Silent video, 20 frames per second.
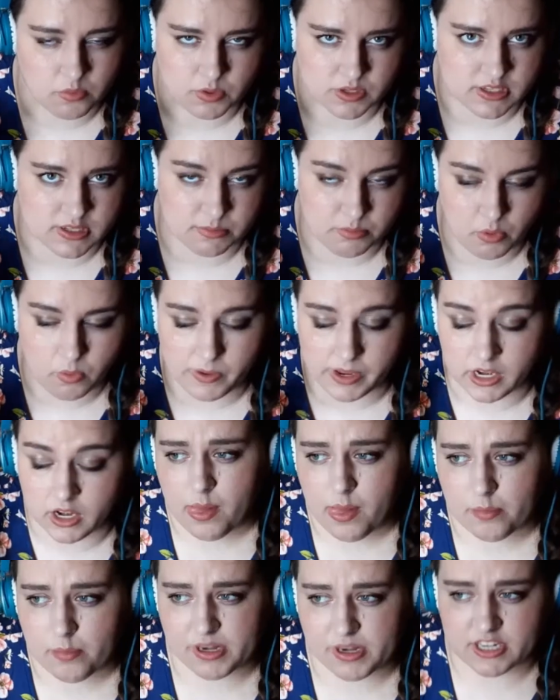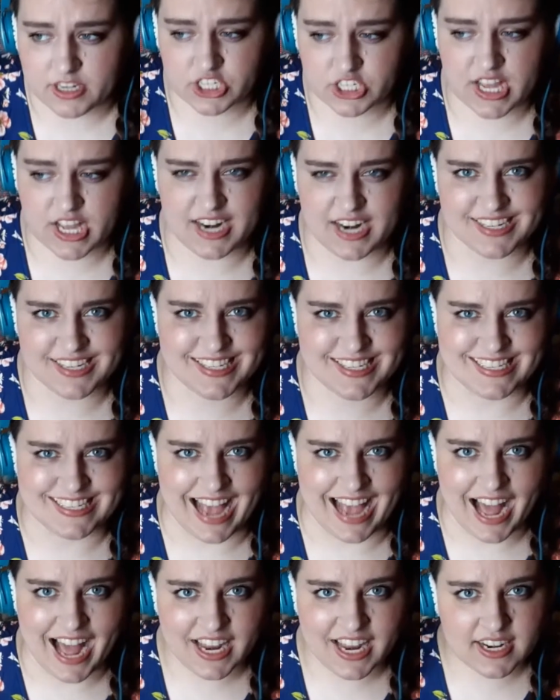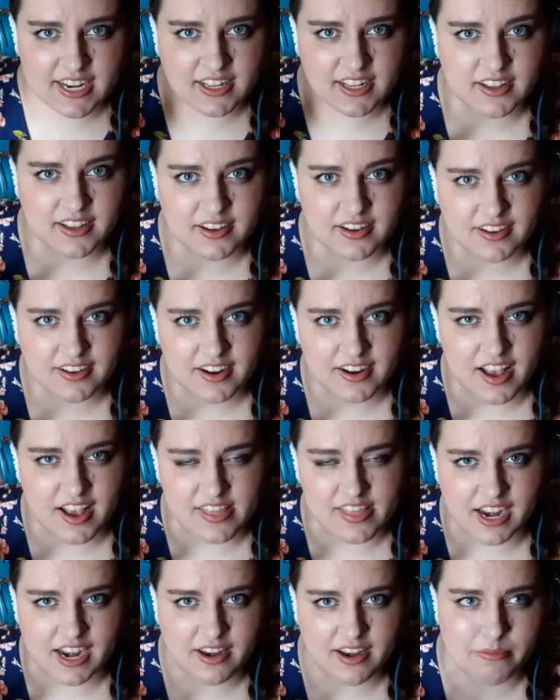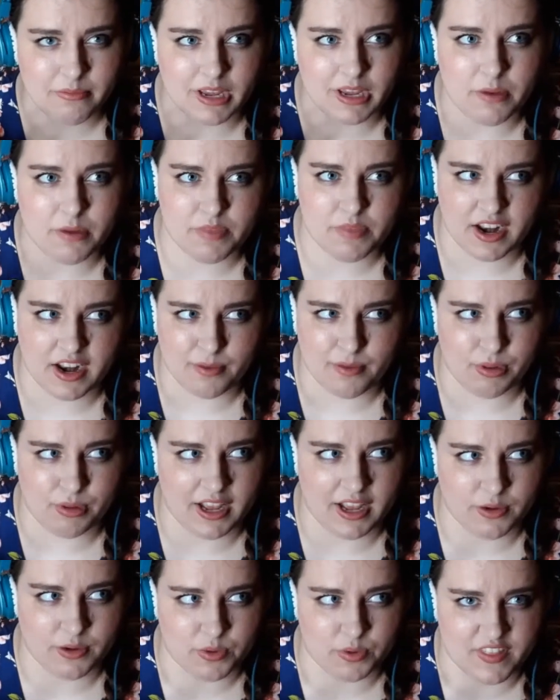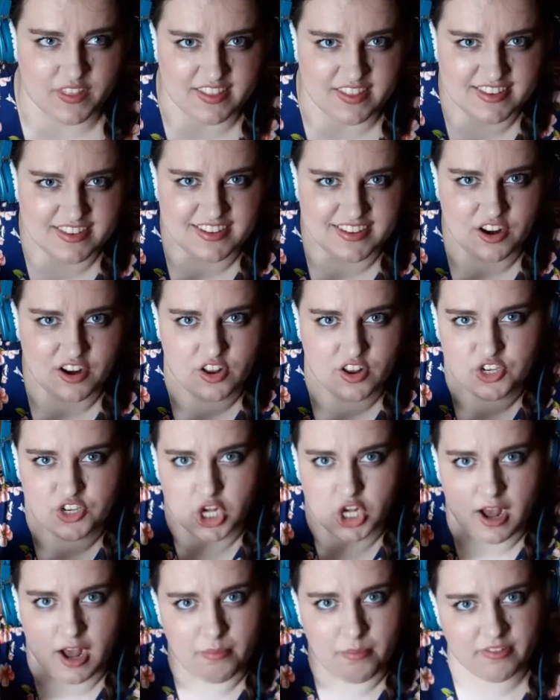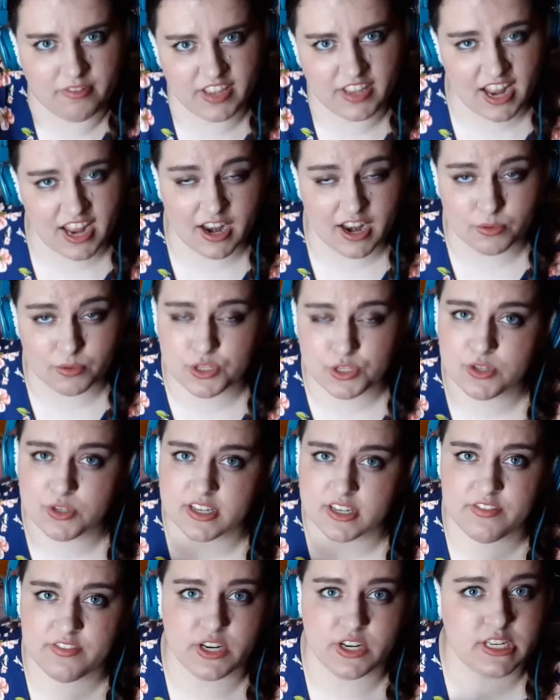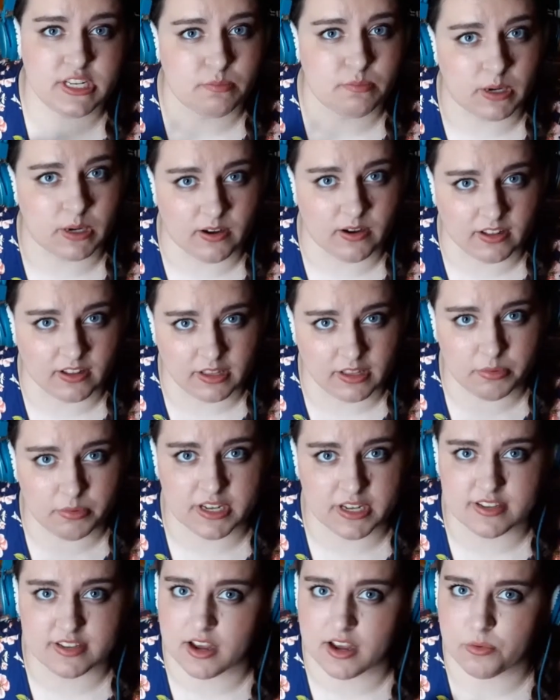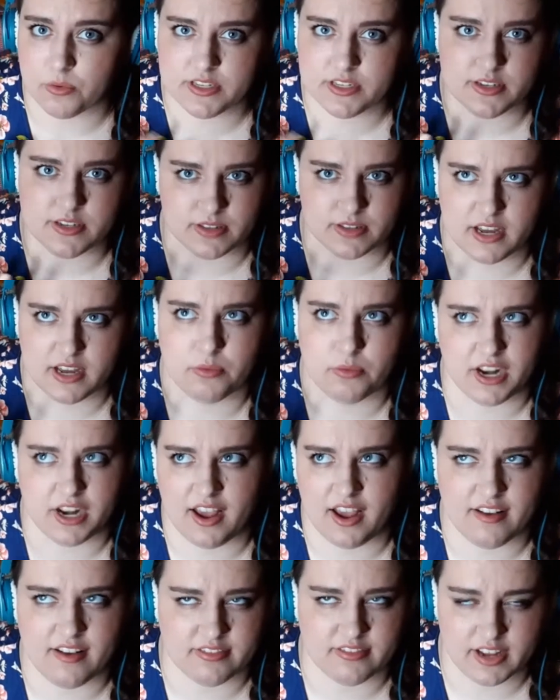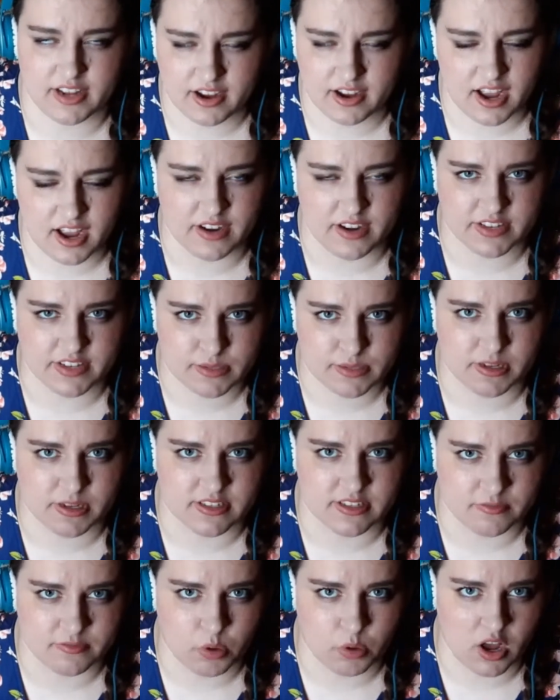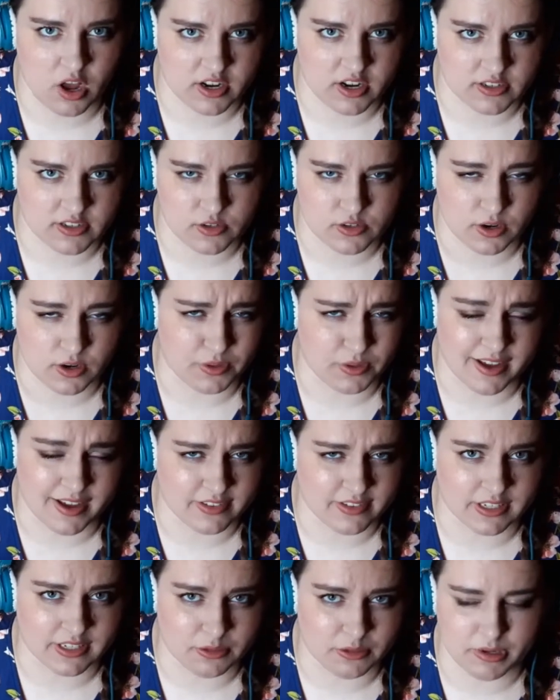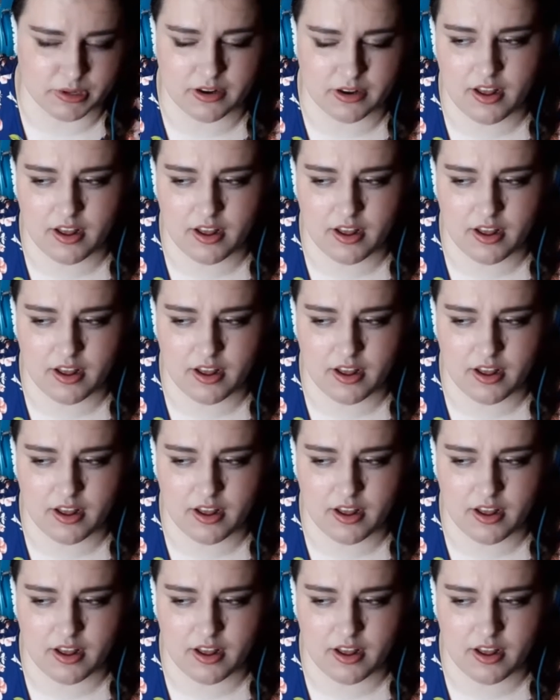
What's the point? But it just kind of sat. And then any makeup that I applied would then sit on top of it. And I was using it very sparingly because I always do that when I have like kind of expensive products or I only have a little bit